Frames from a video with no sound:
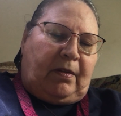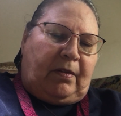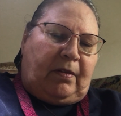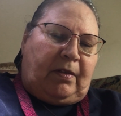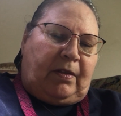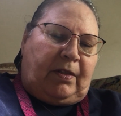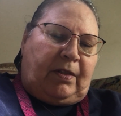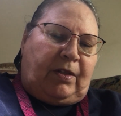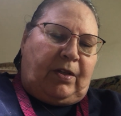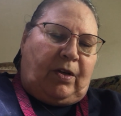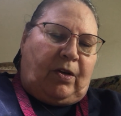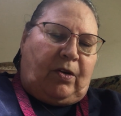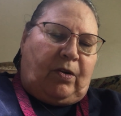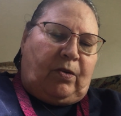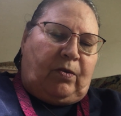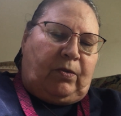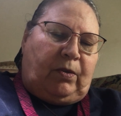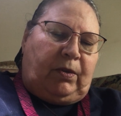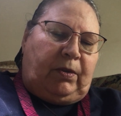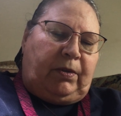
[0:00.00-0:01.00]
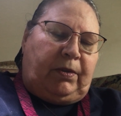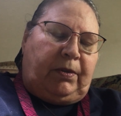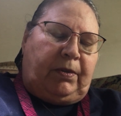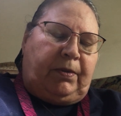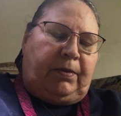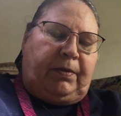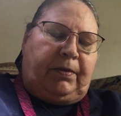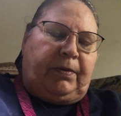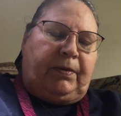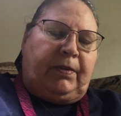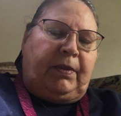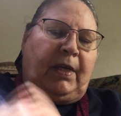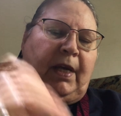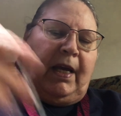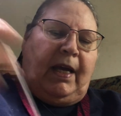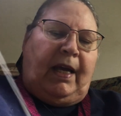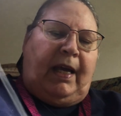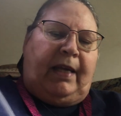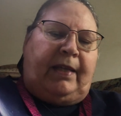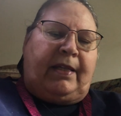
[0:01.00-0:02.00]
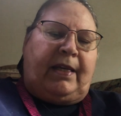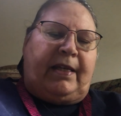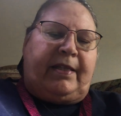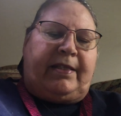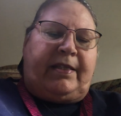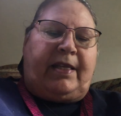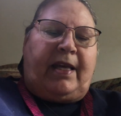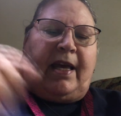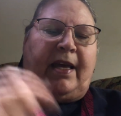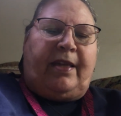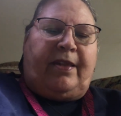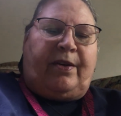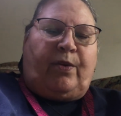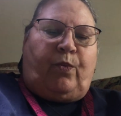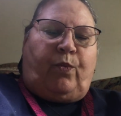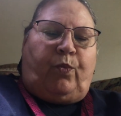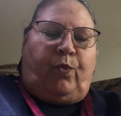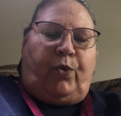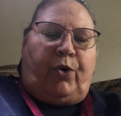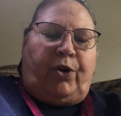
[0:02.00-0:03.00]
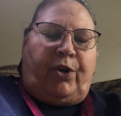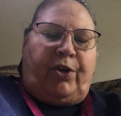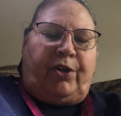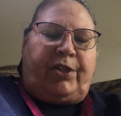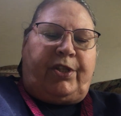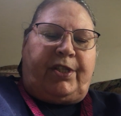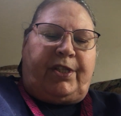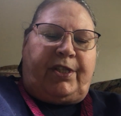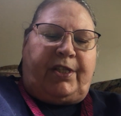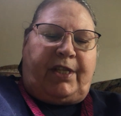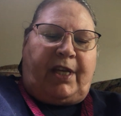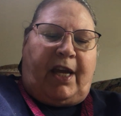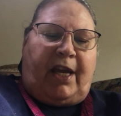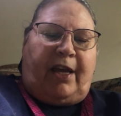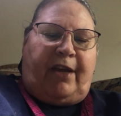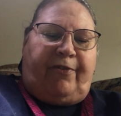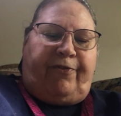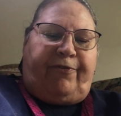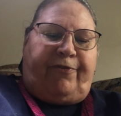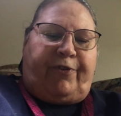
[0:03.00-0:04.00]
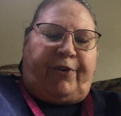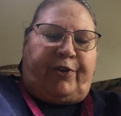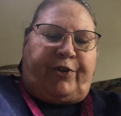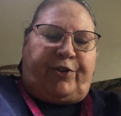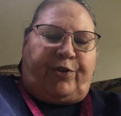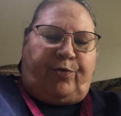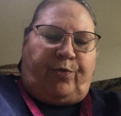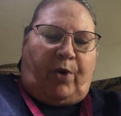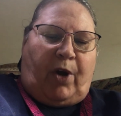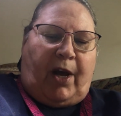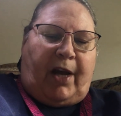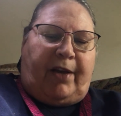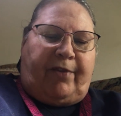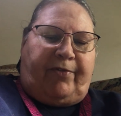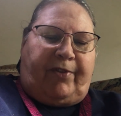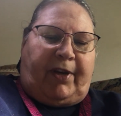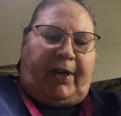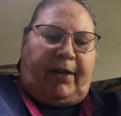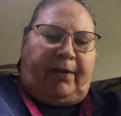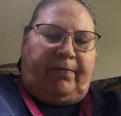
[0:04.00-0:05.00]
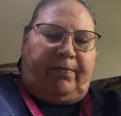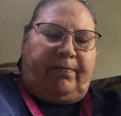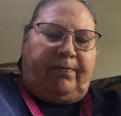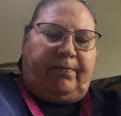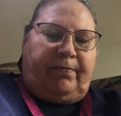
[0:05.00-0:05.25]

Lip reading: So, and they say the worst day for driving